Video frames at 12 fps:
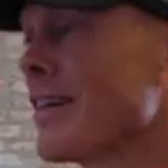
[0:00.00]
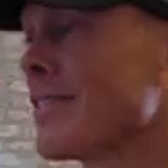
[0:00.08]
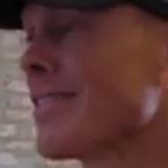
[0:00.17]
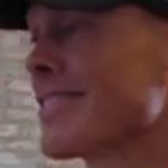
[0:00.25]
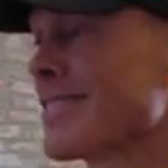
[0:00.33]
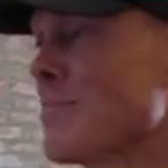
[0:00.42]
getting a
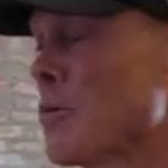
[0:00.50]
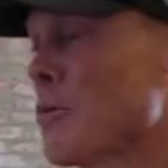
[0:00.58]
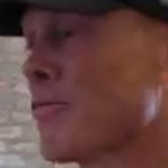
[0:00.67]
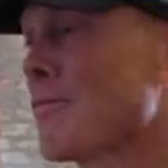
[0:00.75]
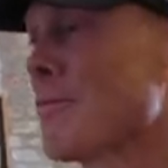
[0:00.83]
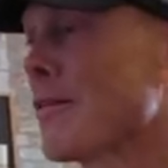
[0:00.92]
testimonial
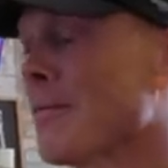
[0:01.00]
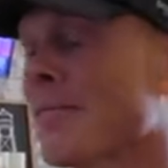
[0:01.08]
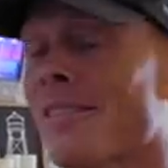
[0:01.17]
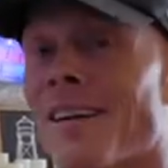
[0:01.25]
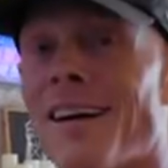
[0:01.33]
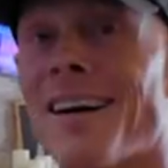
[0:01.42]
from her. It
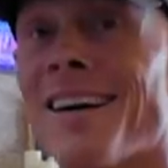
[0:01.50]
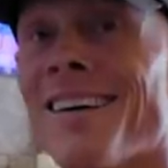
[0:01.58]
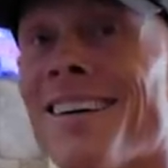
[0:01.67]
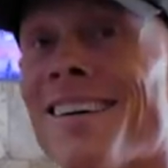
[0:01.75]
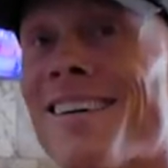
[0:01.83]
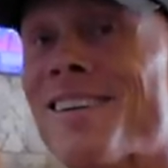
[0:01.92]
was, uh,
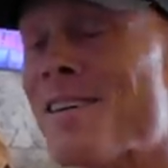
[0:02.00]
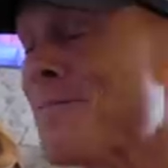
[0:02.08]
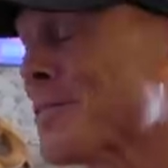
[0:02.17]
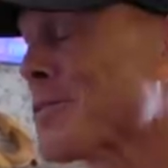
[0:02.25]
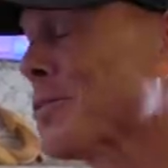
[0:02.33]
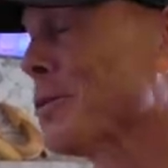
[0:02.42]
it
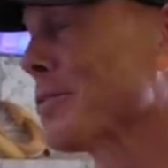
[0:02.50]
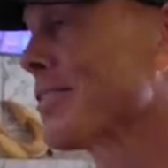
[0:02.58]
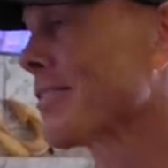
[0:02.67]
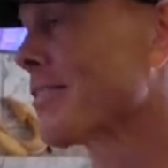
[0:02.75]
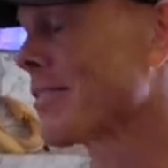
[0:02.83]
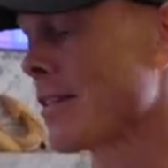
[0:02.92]
was cool to
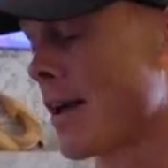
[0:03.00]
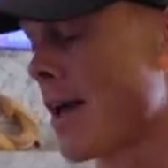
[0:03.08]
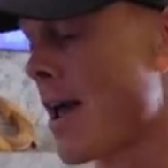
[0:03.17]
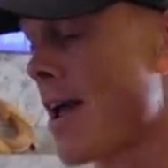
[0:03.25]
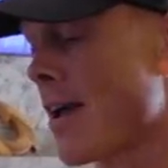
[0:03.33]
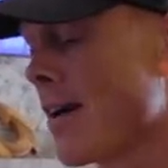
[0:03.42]
see like,
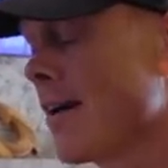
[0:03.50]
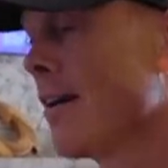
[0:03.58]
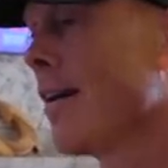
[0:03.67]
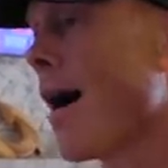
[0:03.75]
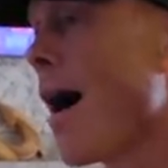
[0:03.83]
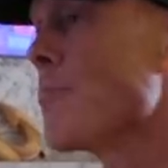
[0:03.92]
hey,
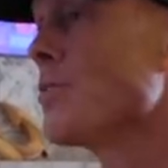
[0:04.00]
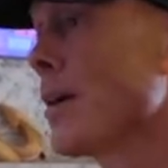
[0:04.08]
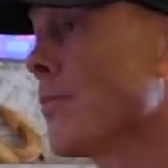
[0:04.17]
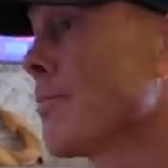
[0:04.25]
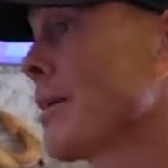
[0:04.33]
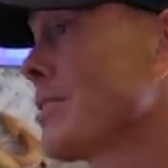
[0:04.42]
I'm done
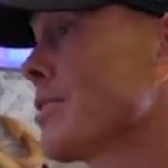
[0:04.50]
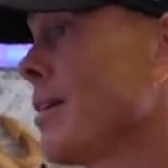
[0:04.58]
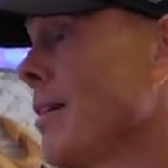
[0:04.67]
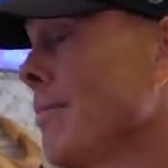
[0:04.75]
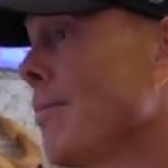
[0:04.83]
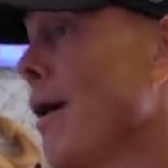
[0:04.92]
with my
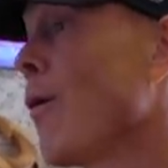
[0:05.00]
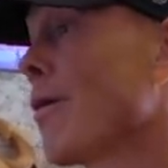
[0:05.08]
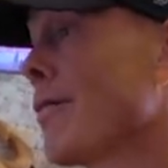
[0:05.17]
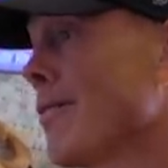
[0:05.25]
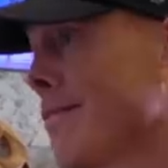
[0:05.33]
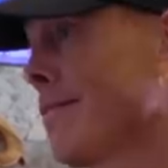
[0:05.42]
job. I
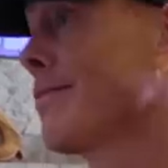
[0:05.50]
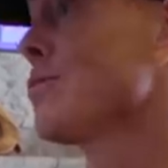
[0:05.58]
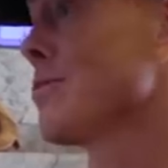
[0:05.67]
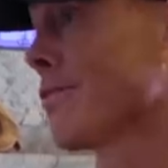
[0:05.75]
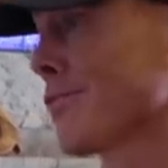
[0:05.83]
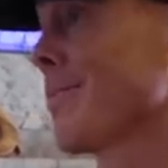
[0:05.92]
want to
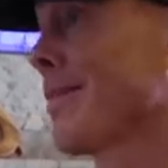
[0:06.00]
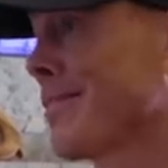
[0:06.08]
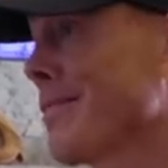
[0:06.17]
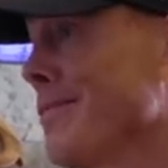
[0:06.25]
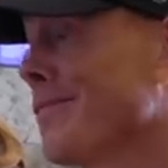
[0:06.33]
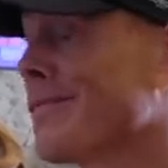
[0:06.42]
do this for
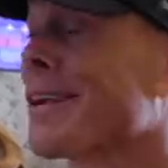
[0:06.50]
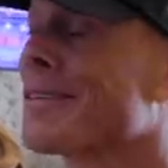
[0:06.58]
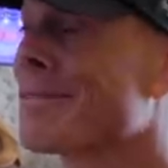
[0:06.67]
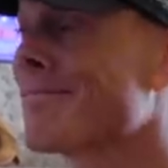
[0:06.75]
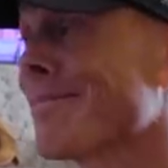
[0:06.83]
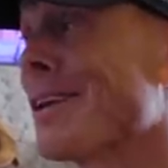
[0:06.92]
myself. And I,
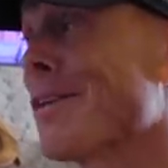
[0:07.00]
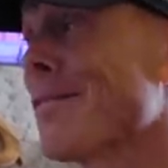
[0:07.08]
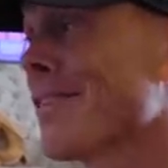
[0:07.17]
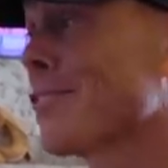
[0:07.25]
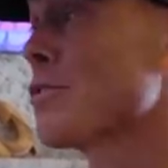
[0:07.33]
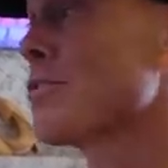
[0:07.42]
yeah. you know,
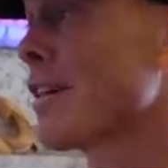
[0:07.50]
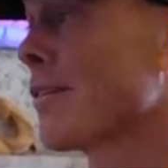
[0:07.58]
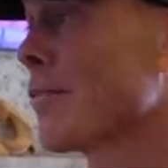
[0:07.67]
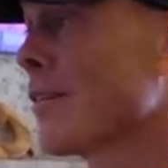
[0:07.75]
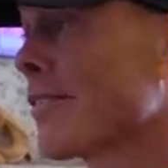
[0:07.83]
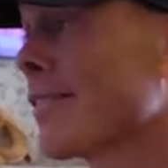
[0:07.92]
so you take a
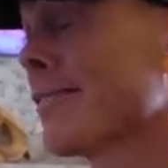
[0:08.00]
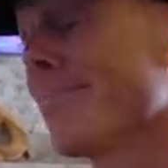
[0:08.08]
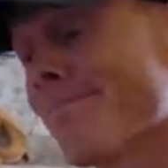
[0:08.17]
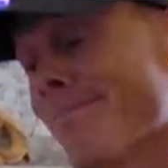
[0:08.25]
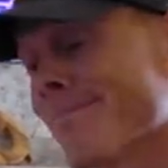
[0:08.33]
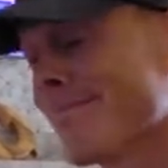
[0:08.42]
risk and